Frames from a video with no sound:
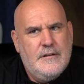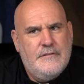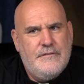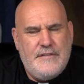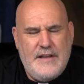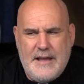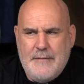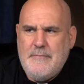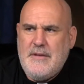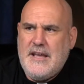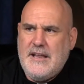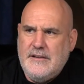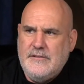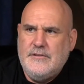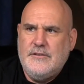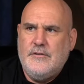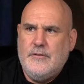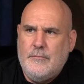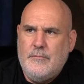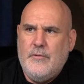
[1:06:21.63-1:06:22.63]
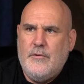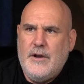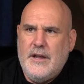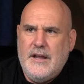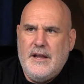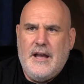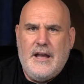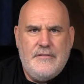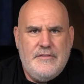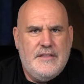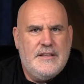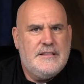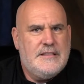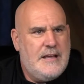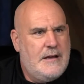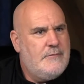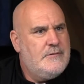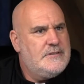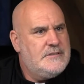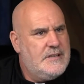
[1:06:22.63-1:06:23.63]
Fat Man and Little Boy. I think
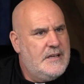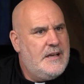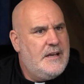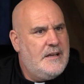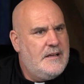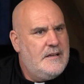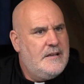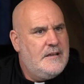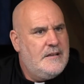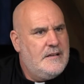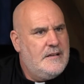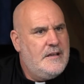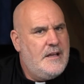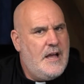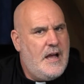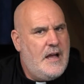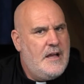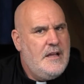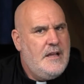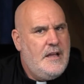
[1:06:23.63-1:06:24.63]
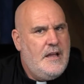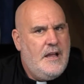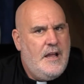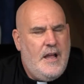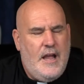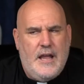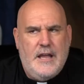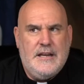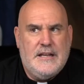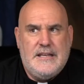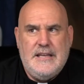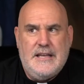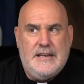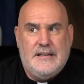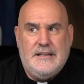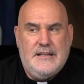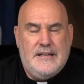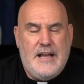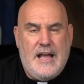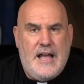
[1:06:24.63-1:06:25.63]
that was it. Yeah. And
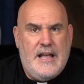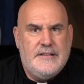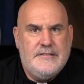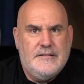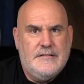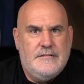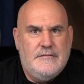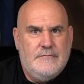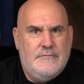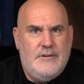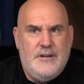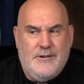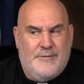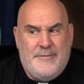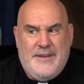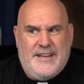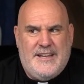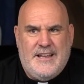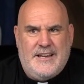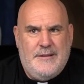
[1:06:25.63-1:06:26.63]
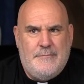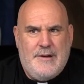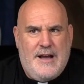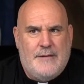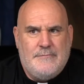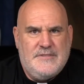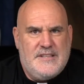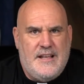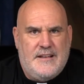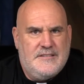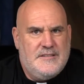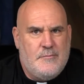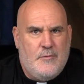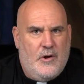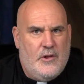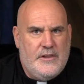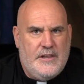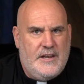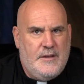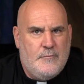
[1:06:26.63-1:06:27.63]
again, guys, we don't make any bombs that
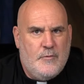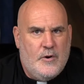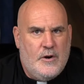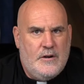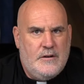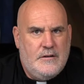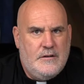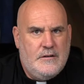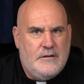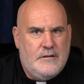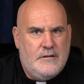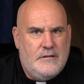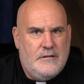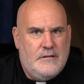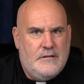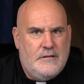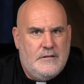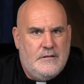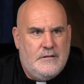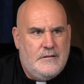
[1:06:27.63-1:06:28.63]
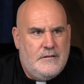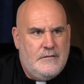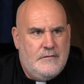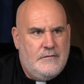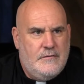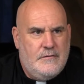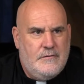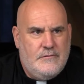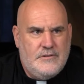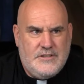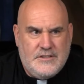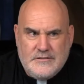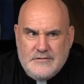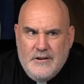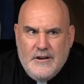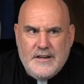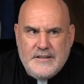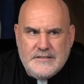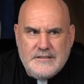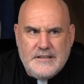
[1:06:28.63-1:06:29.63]
small anymore, which is
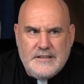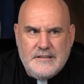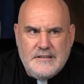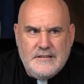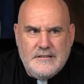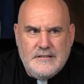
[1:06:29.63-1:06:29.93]
crazy.